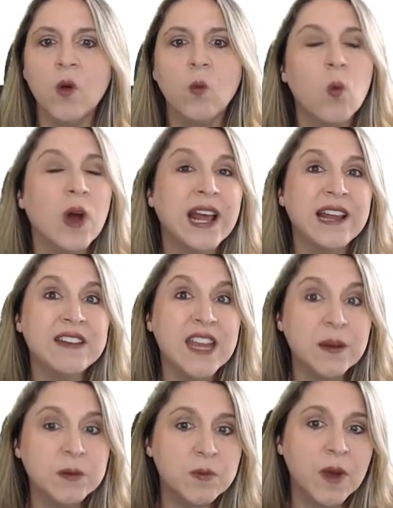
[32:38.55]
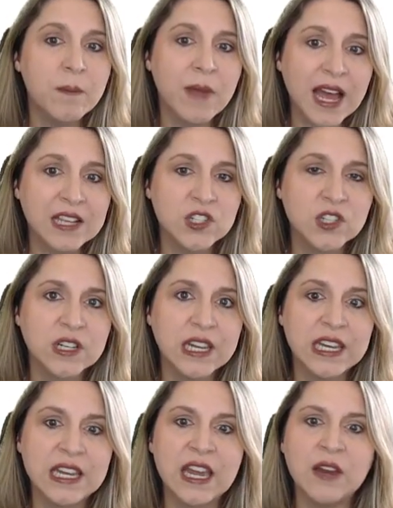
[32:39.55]
what I named my master
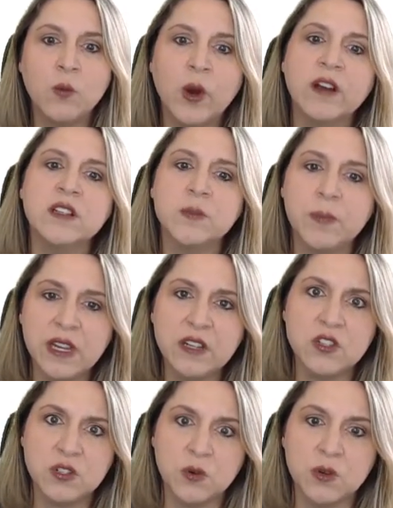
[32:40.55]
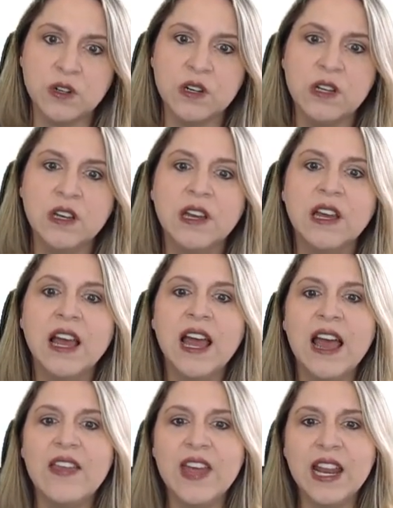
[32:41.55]
key, and where it's being stored.
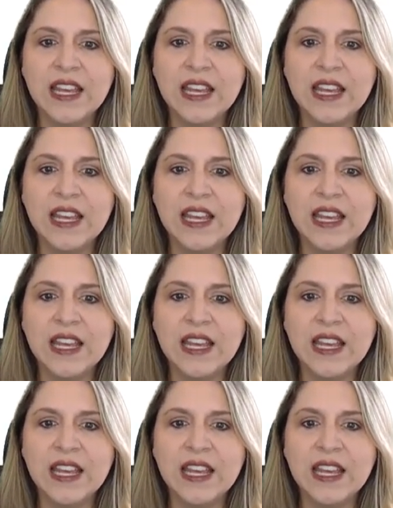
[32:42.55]
And then